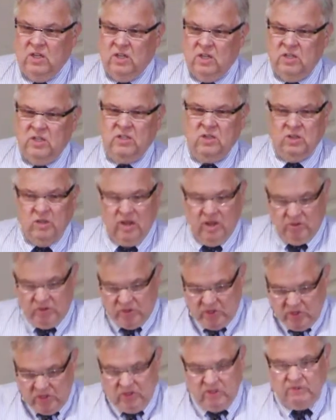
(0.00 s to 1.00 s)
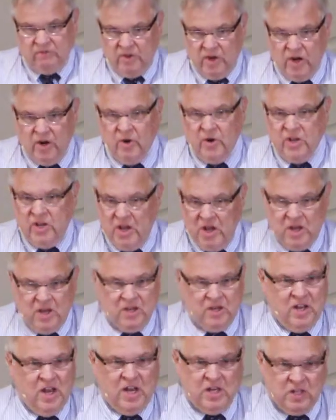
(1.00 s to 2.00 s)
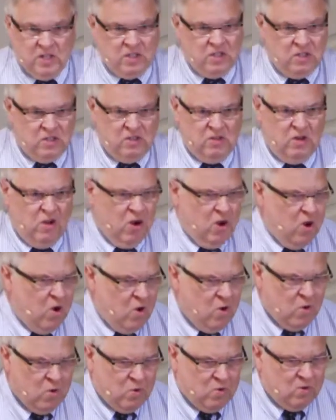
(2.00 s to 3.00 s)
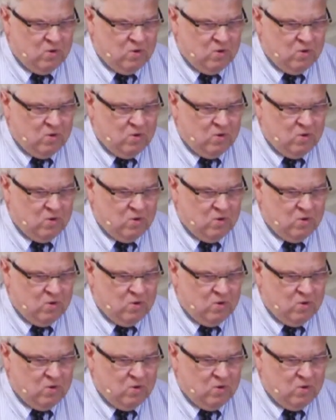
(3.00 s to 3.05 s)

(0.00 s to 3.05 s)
until I was at the very end. I didn't know